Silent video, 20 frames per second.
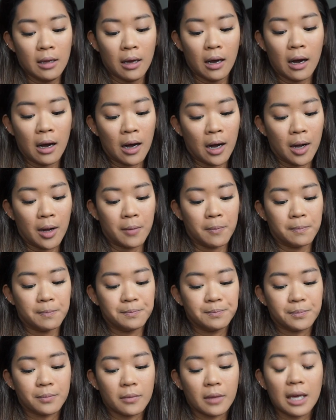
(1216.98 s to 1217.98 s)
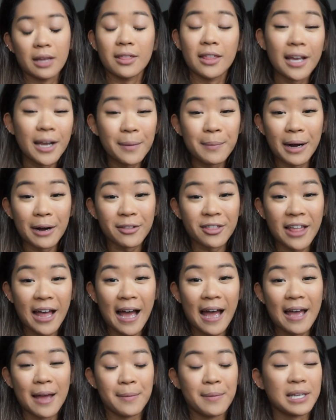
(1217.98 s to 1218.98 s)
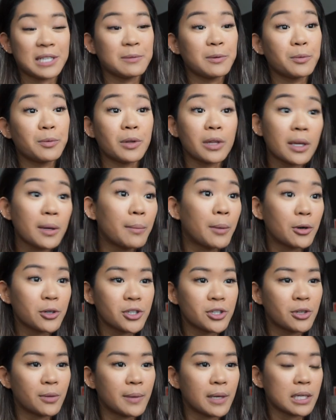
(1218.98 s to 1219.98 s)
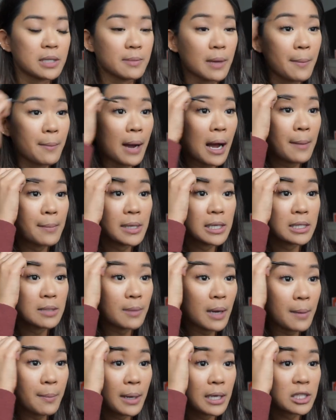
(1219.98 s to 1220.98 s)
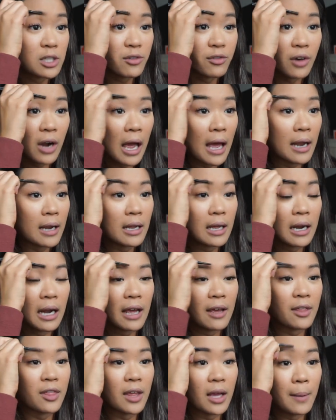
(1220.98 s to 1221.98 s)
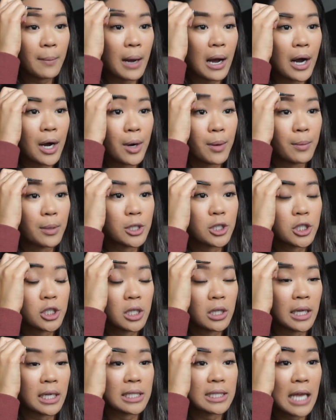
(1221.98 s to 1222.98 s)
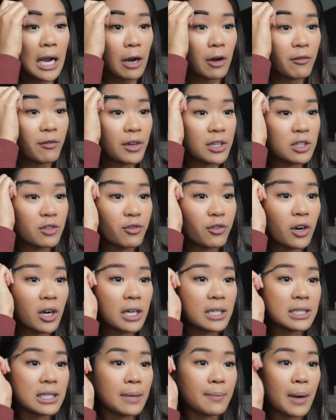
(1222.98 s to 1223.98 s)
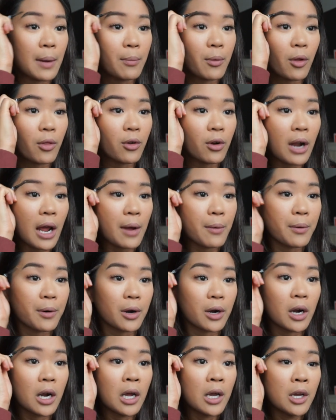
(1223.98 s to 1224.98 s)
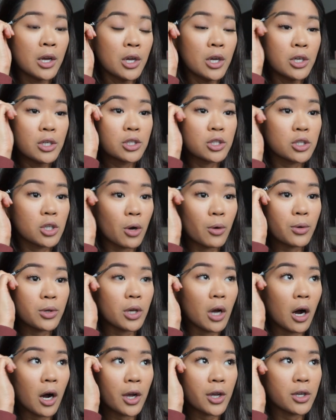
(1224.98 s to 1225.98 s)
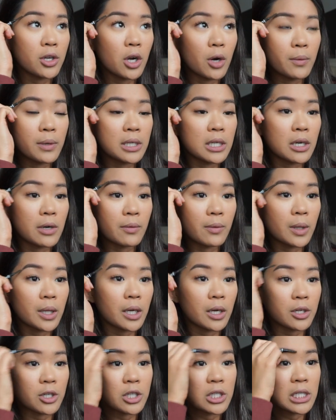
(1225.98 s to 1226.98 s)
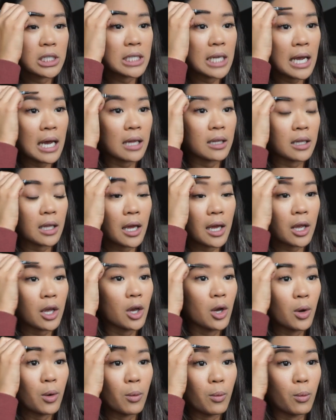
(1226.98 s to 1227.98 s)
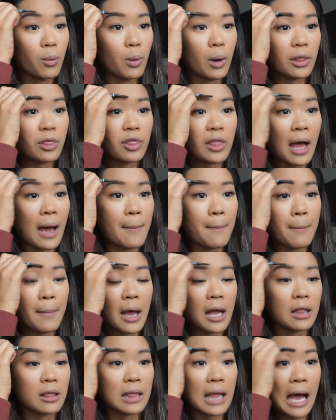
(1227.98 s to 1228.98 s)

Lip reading: I think about that, and it makes me really emotional because my mom is my best friend, and I think about how much she like sacrificed for us. And my brother and I were so young, you know, we didn't really understand like what that meant.